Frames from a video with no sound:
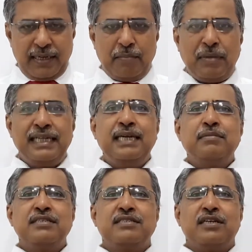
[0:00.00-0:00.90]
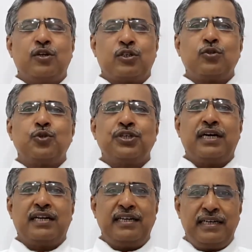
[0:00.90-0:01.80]
My name is Dr.
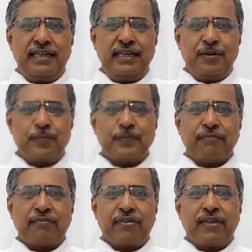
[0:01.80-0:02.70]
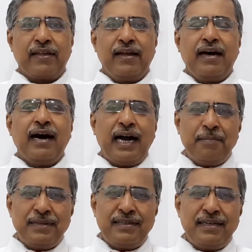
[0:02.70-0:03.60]
Tushar Rege. I am
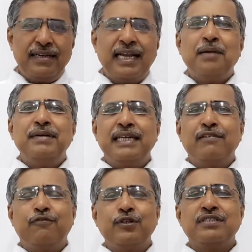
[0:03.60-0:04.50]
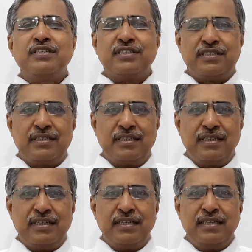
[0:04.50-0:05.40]
a diabetic foot surgeon,
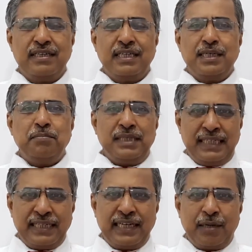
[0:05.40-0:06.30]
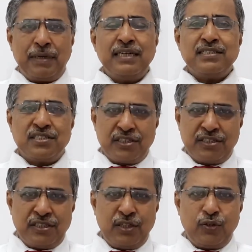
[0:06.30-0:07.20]
meaning thereby a
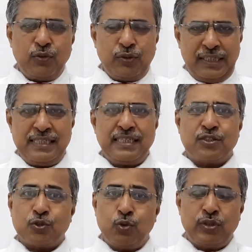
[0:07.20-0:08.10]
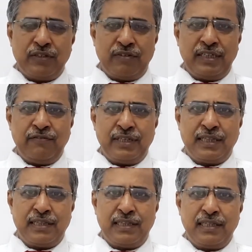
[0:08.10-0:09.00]
surgeon who deals exclusively with
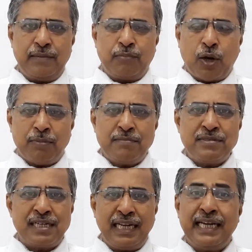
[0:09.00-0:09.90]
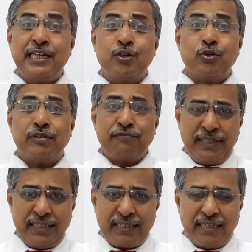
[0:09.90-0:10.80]
problems related to the
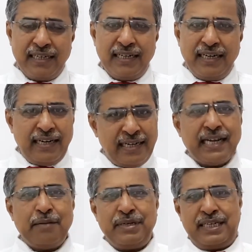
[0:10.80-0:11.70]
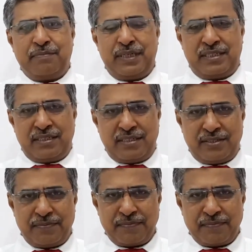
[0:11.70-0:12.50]
feet in diabetic patients.